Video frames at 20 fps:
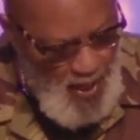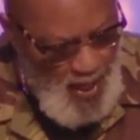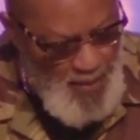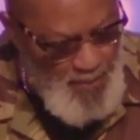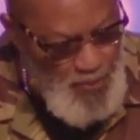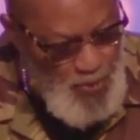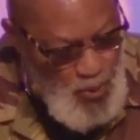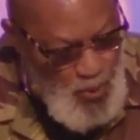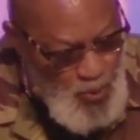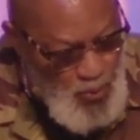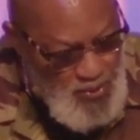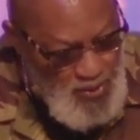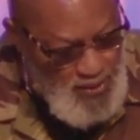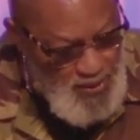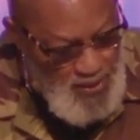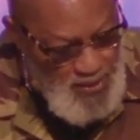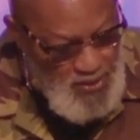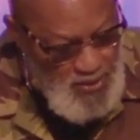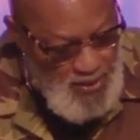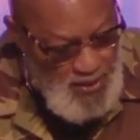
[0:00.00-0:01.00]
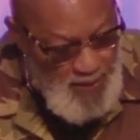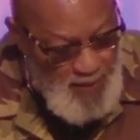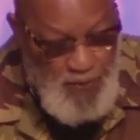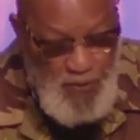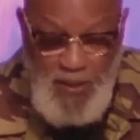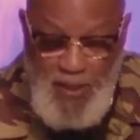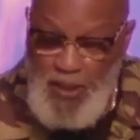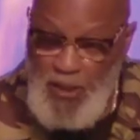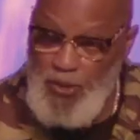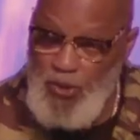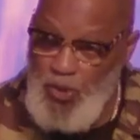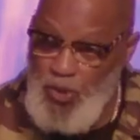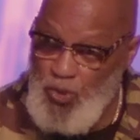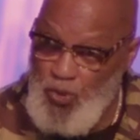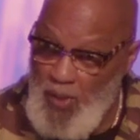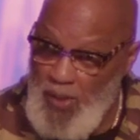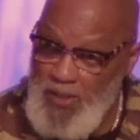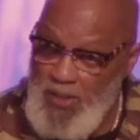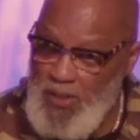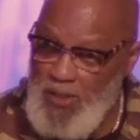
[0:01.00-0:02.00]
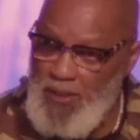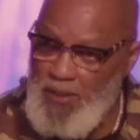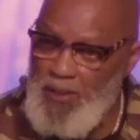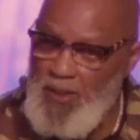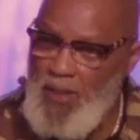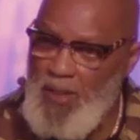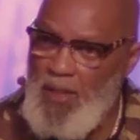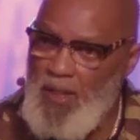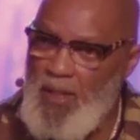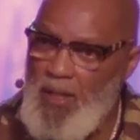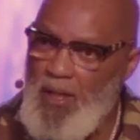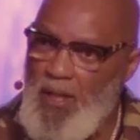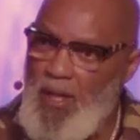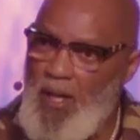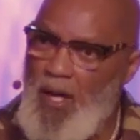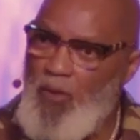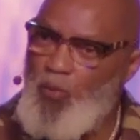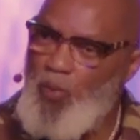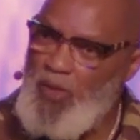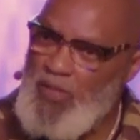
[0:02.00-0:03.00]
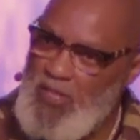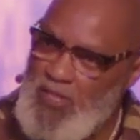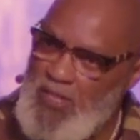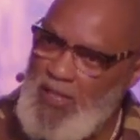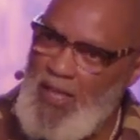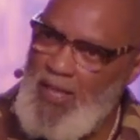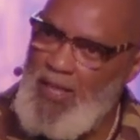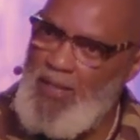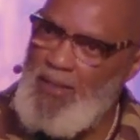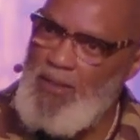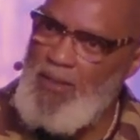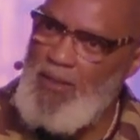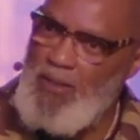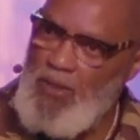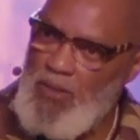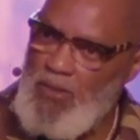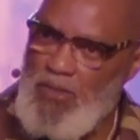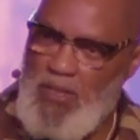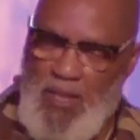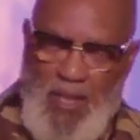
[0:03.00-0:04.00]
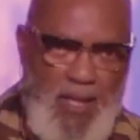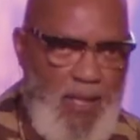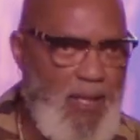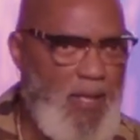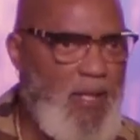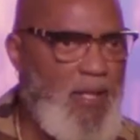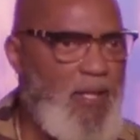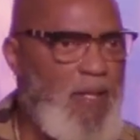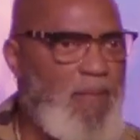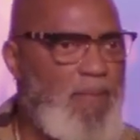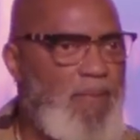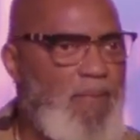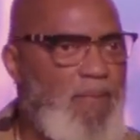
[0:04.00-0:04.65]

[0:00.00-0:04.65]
I'm using this to give you an illustration of what sin looks like.